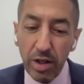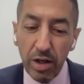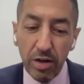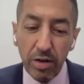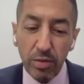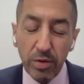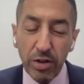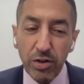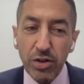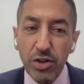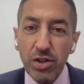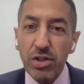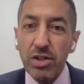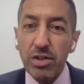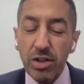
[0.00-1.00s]

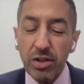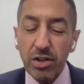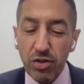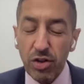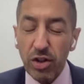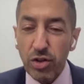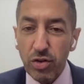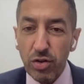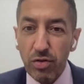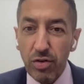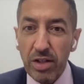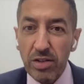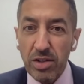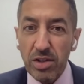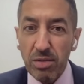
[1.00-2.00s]
there's structural
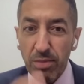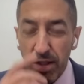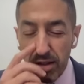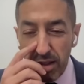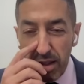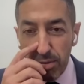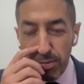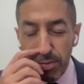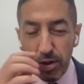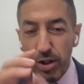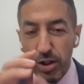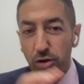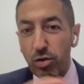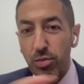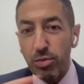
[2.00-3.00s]
racism that keeps
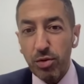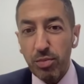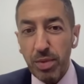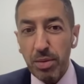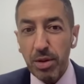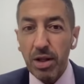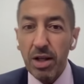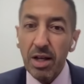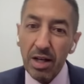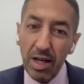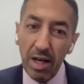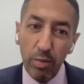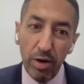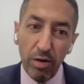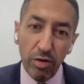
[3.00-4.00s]
particular groups of people
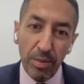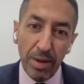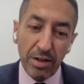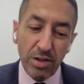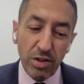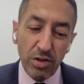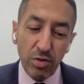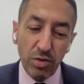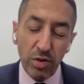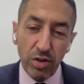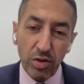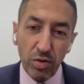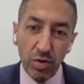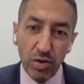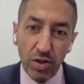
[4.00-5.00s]
away from access to
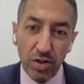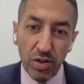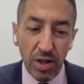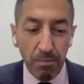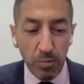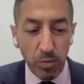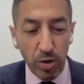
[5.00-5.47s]
resources,